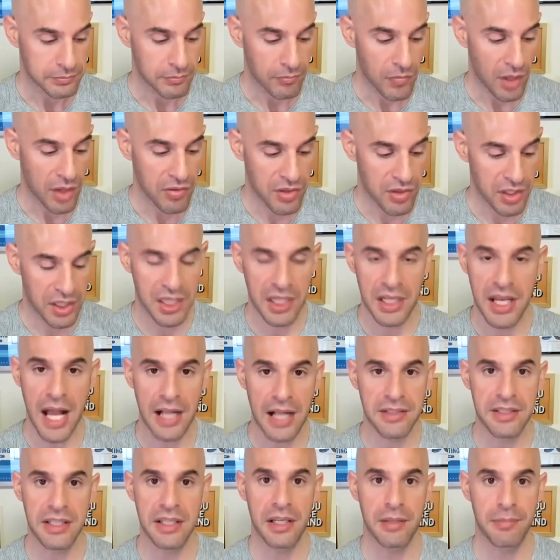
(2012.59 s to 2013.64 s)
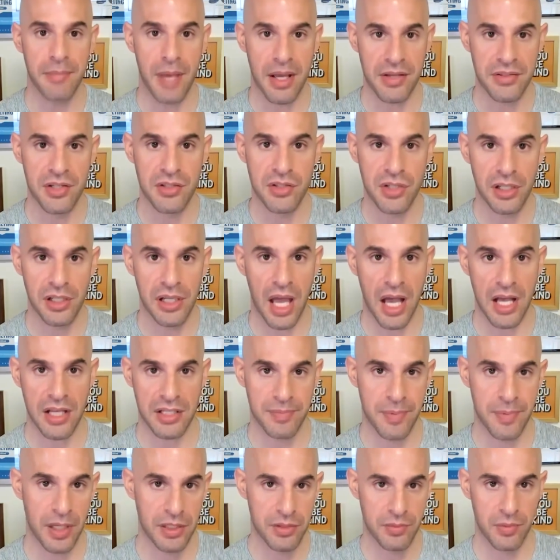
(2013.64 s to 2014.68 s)
The connecting and messaging
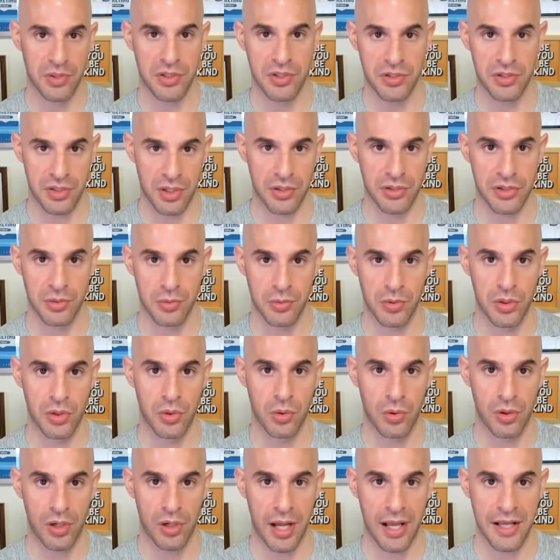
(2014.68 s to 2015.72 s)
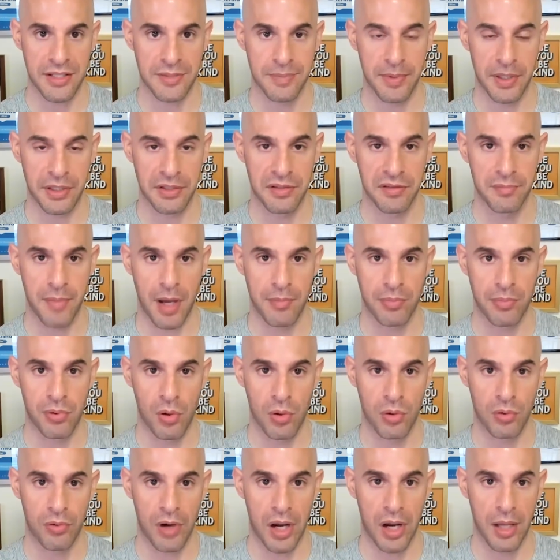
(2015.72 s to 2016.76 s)
aspect, which is also a core aspect of my
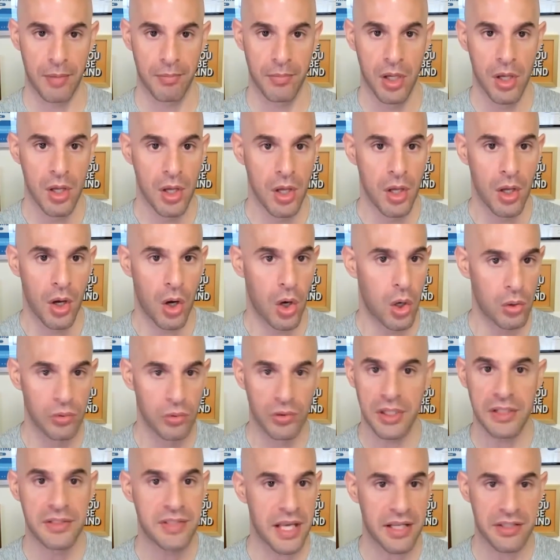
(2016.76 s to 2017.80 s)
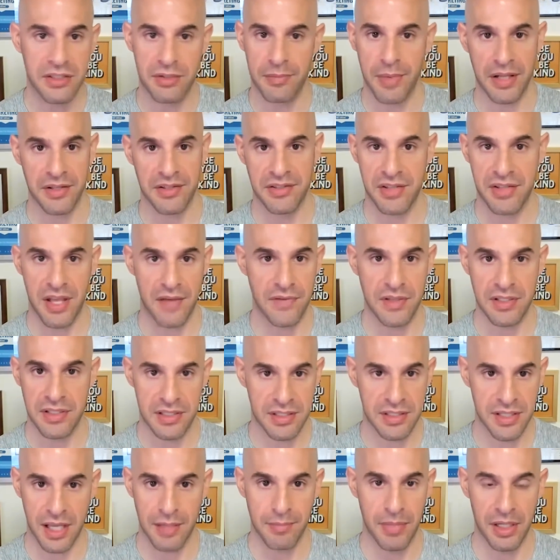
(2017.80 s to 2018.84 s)
program, only takes about 7 to
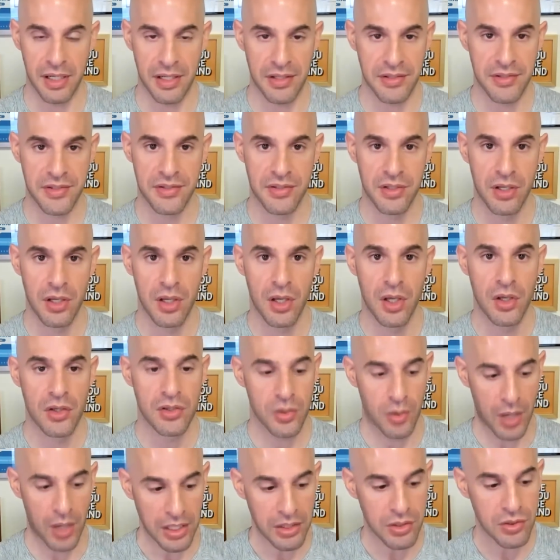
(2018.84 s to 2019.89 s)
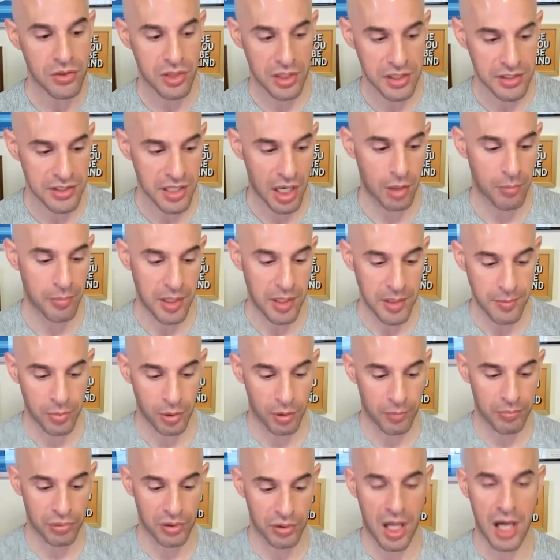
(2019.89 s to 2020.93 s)
10 minutes. So I usually tell people
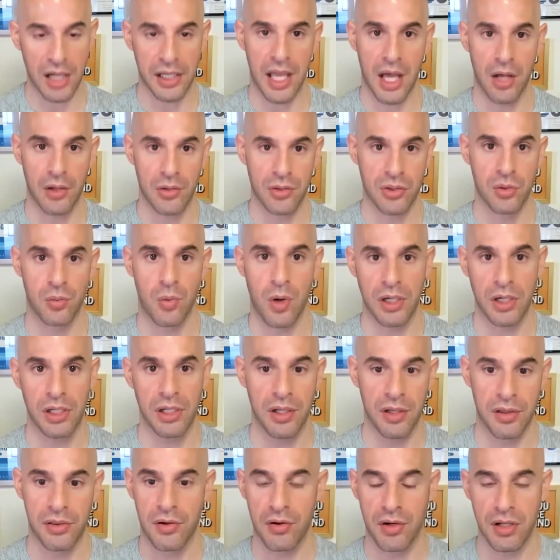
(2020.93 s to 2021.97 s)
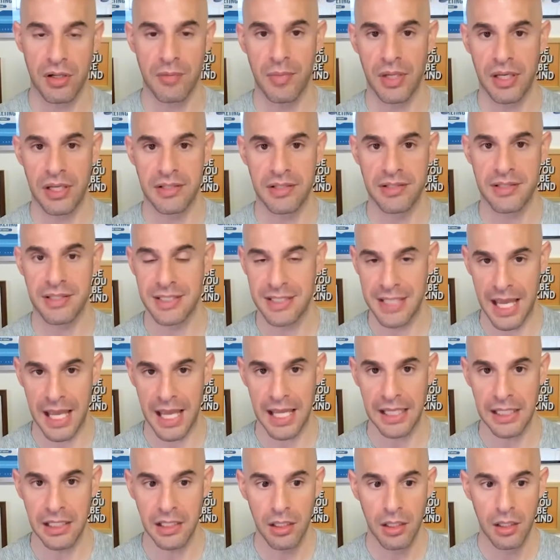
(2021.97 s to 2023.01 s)
block out 20 to 30 minutes a
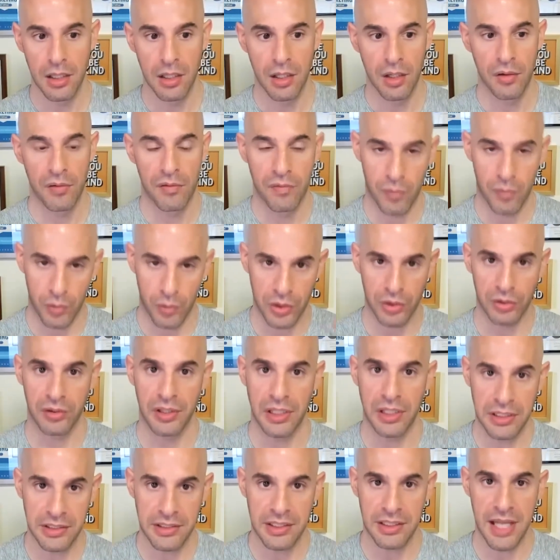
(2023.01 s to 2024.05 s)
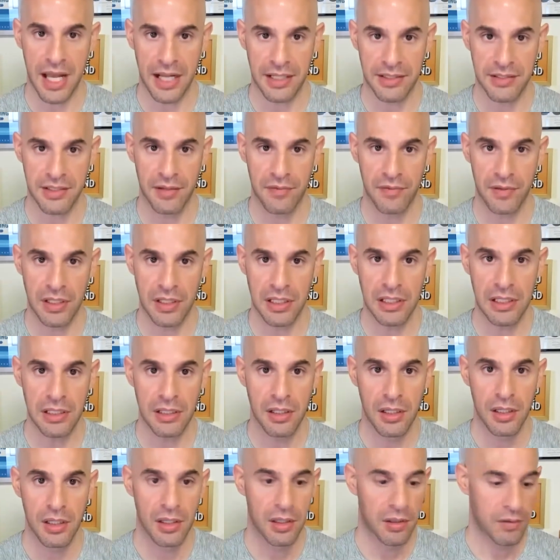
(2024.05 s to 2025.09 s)
day for your LinkedIn activity,
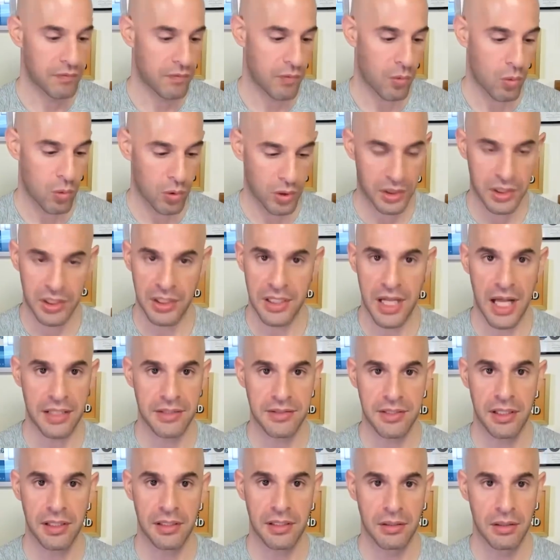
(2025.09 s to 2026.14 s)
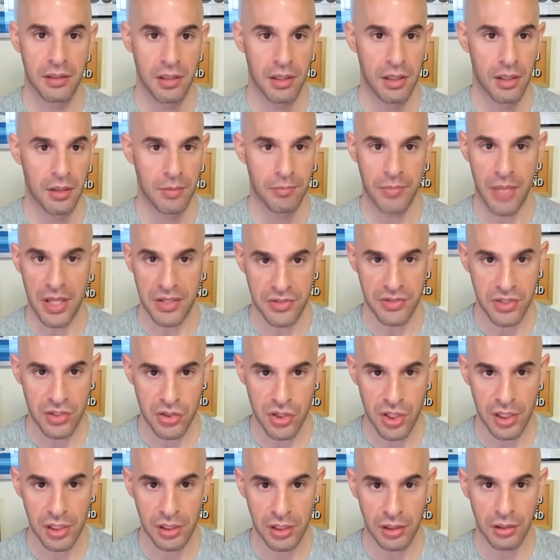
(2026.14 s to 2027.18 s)
for connecting,
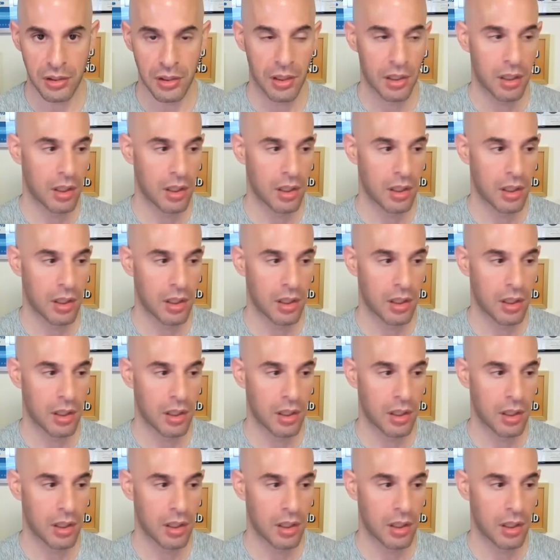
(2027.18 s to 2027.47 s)
messaging,